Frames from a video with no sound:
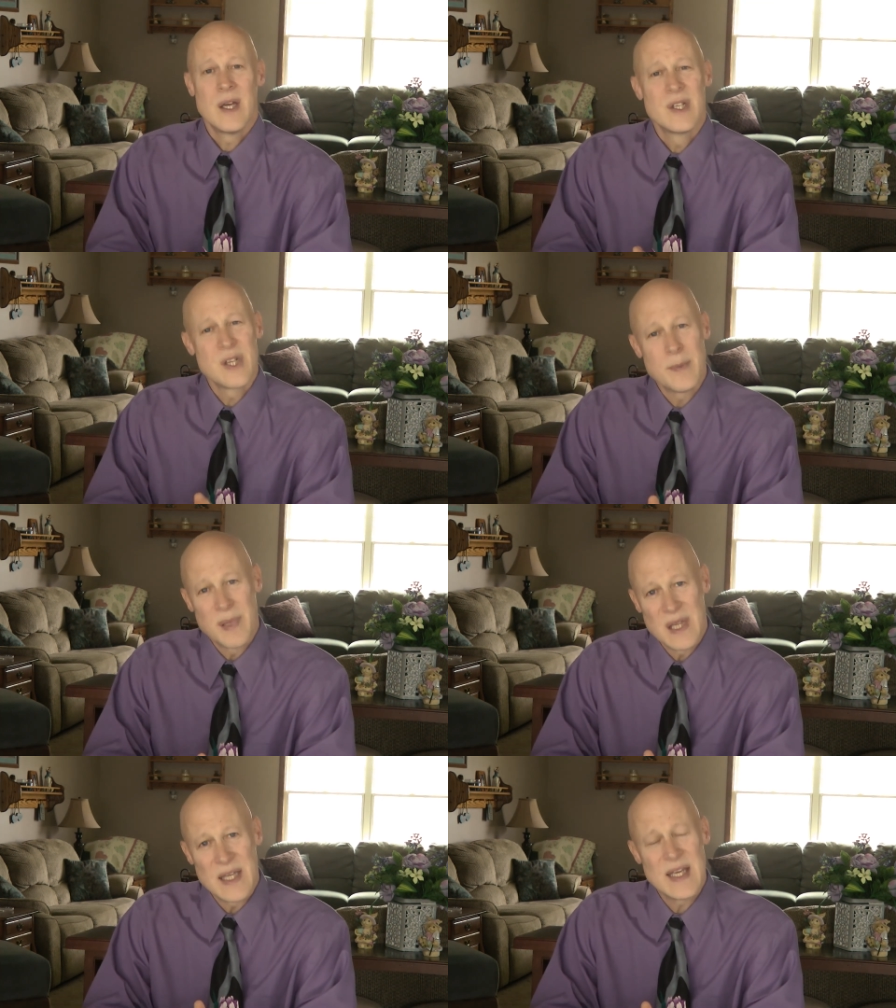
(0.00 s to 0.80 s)
She
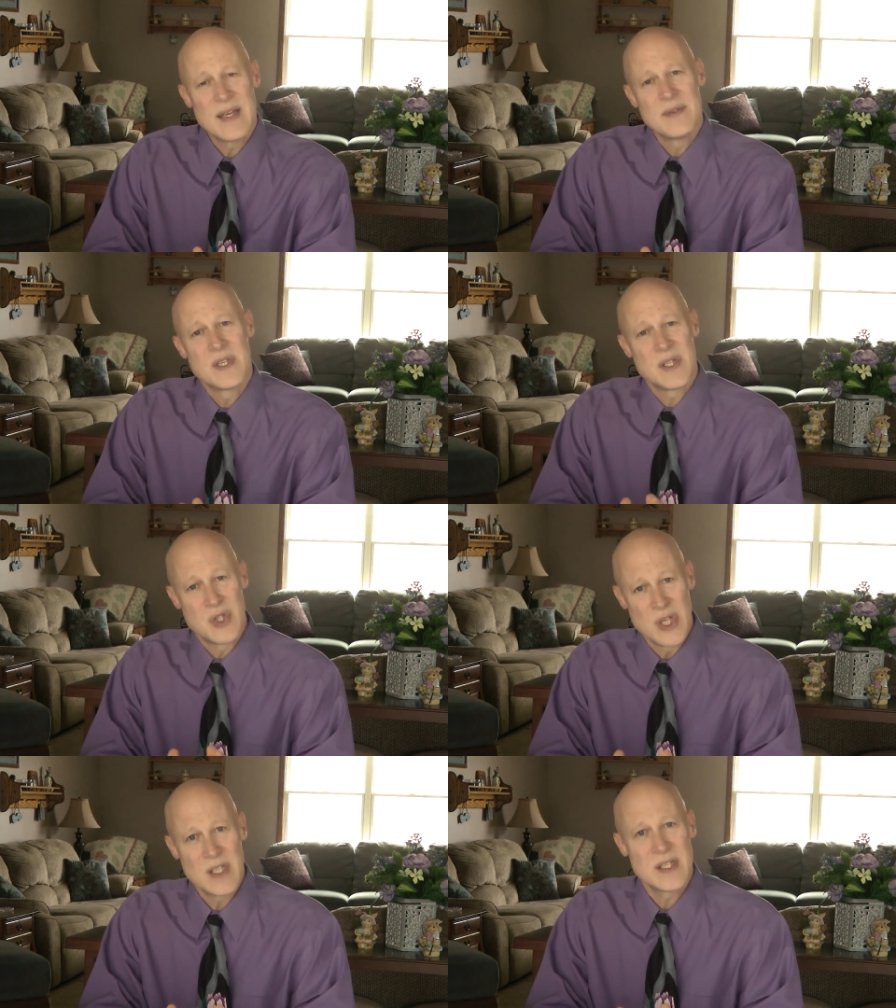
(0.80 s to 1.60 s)
believes that
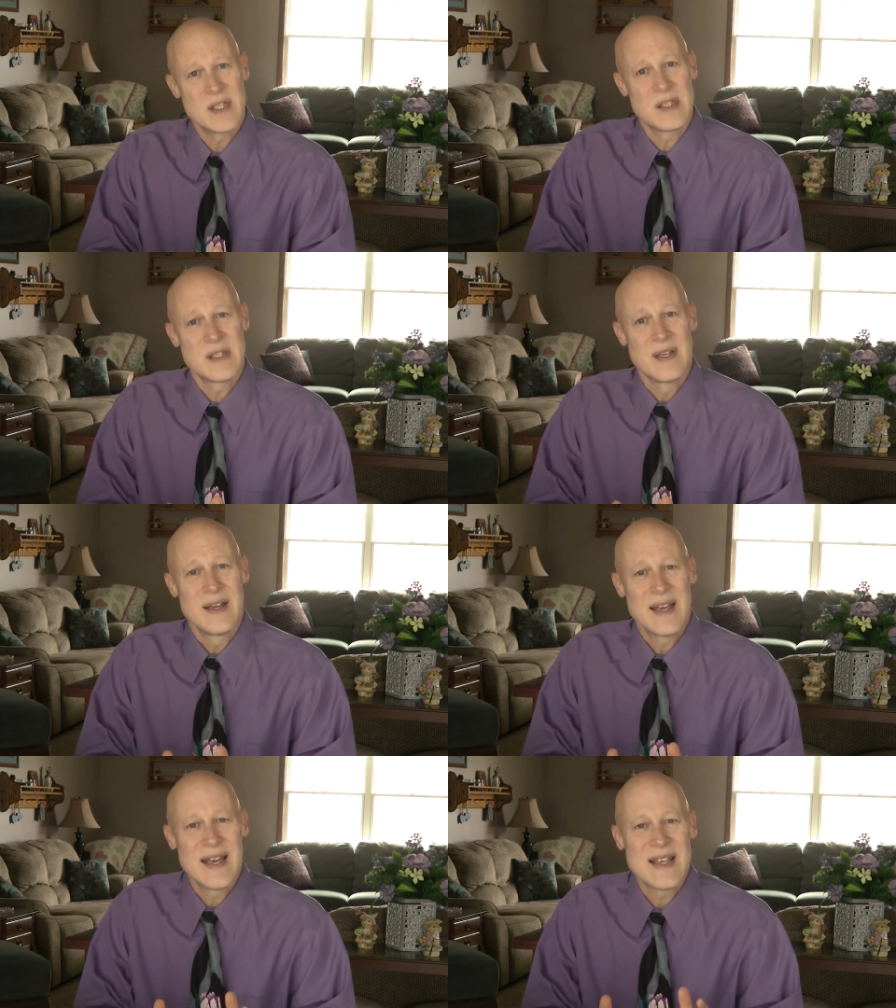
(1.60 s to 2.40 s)
Jesus
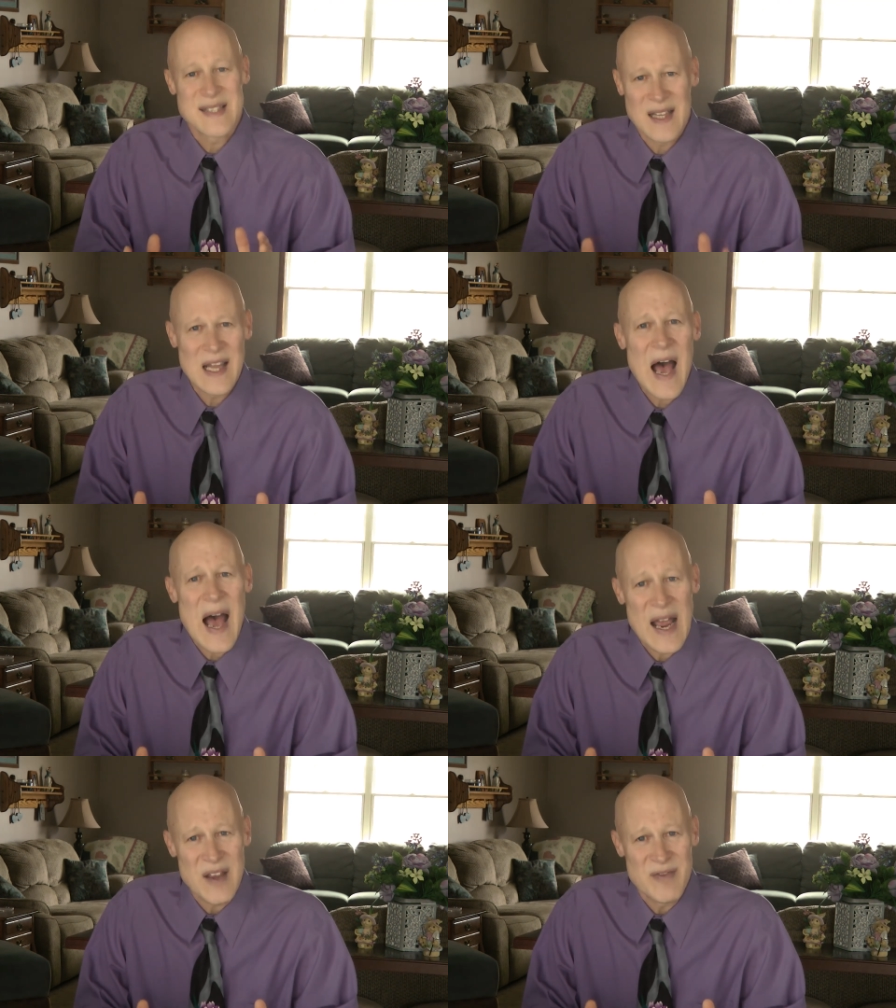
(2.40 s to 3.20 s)
is
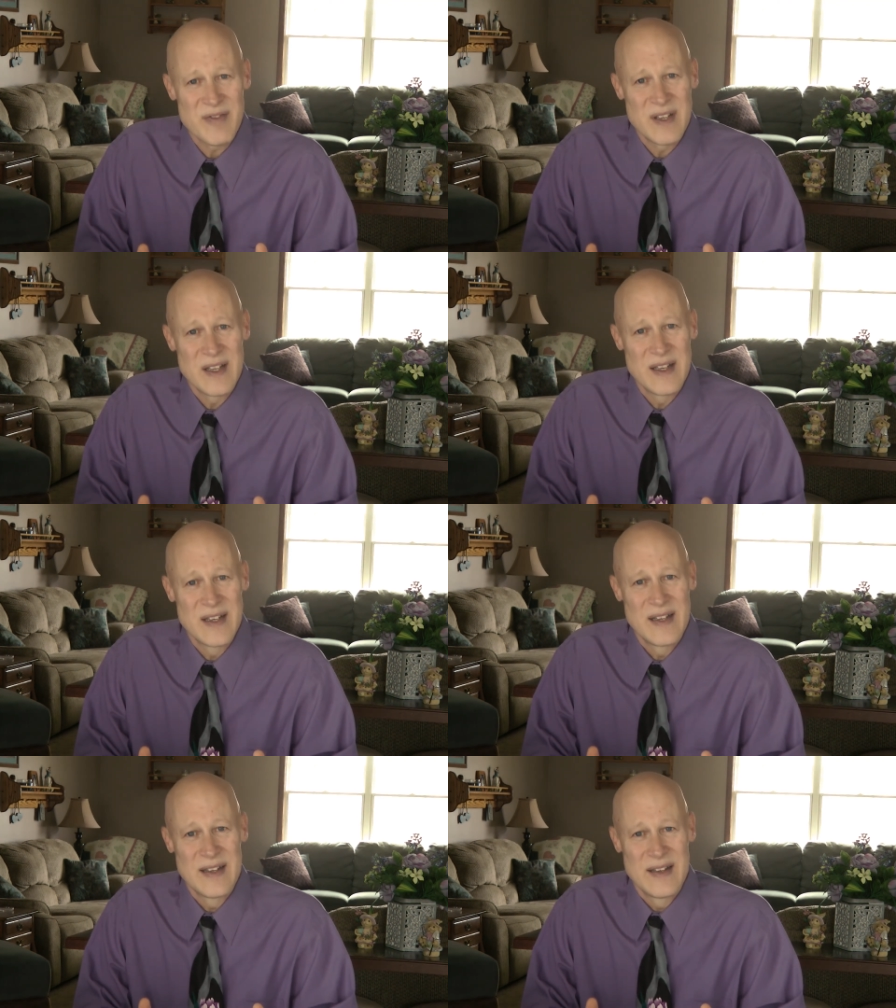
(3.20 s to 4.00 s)
alive,
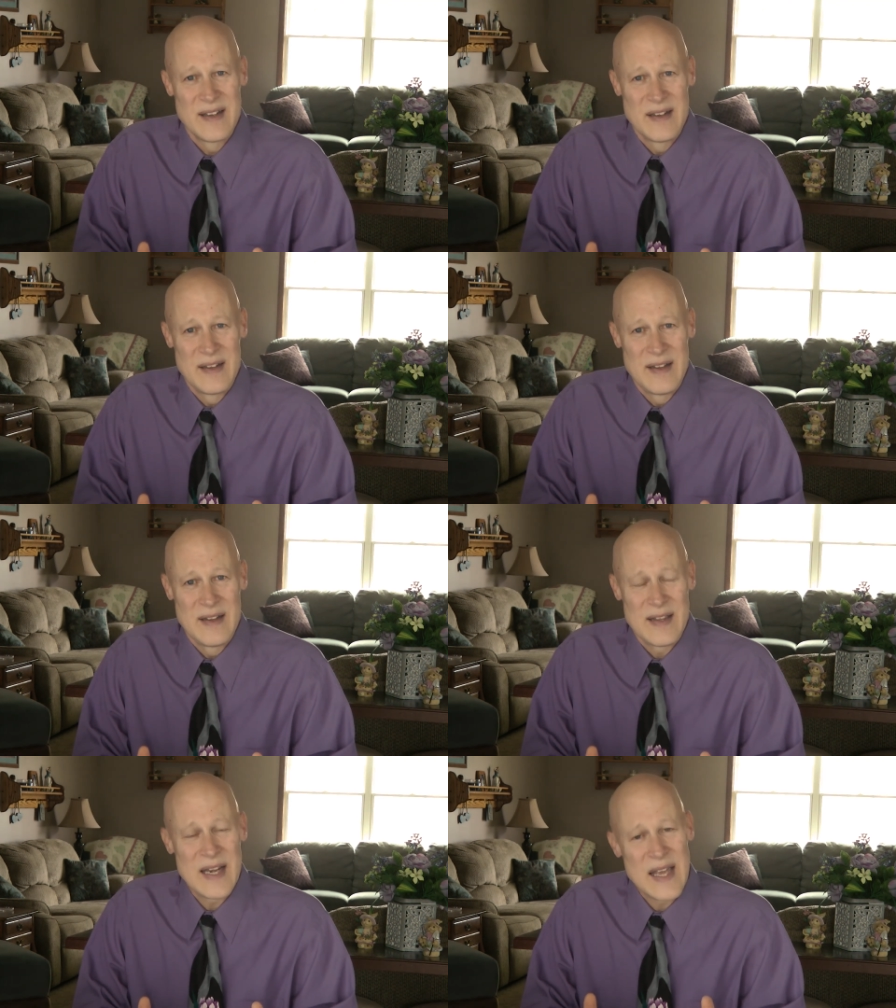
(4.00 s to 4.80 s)

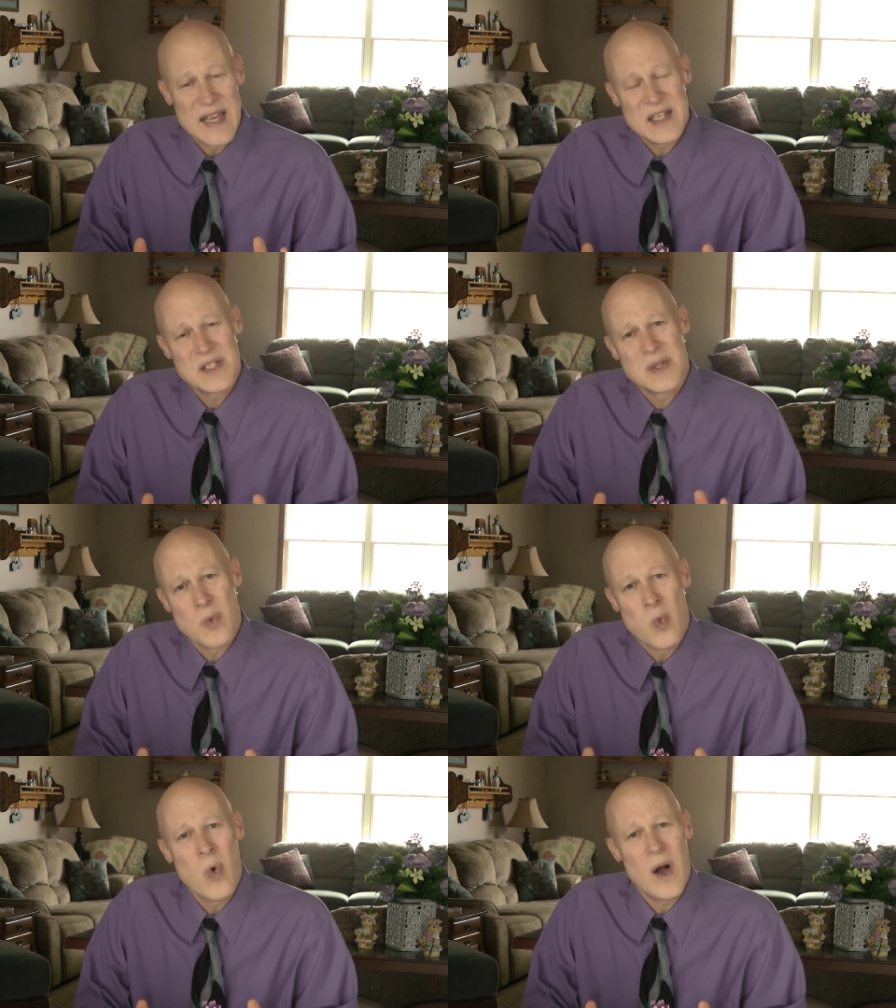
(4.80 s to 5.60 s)
that he is the
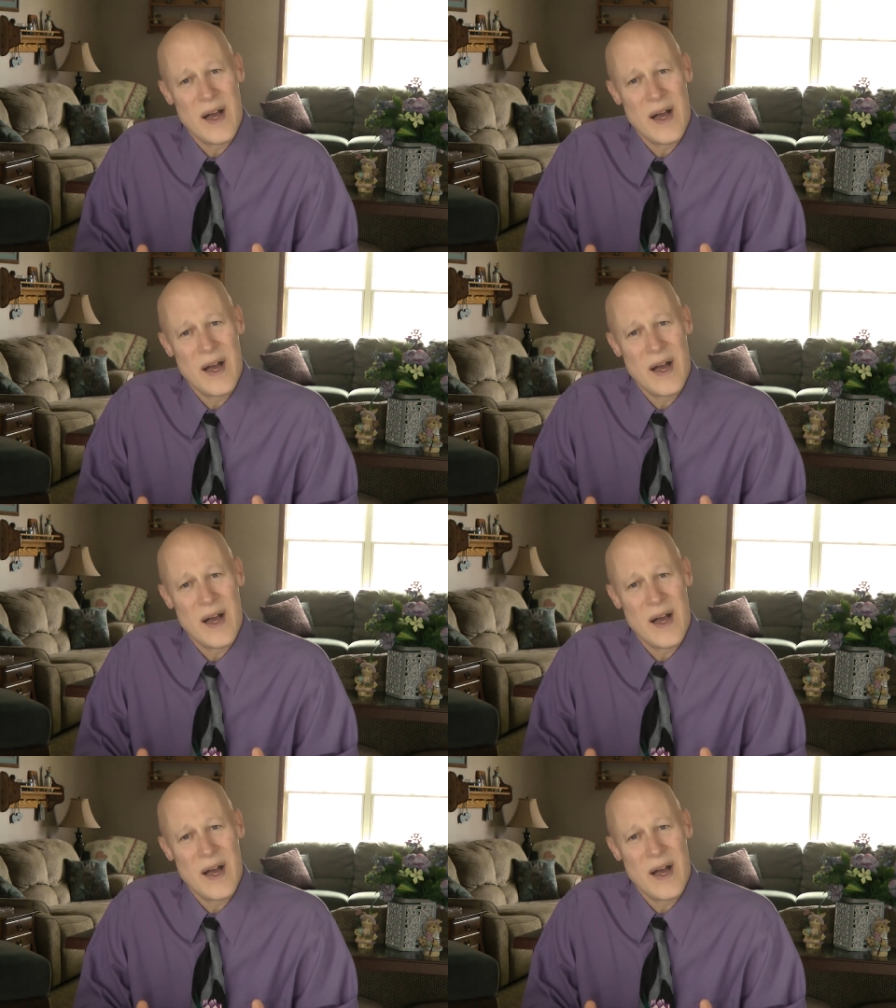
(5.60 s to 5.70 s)
one.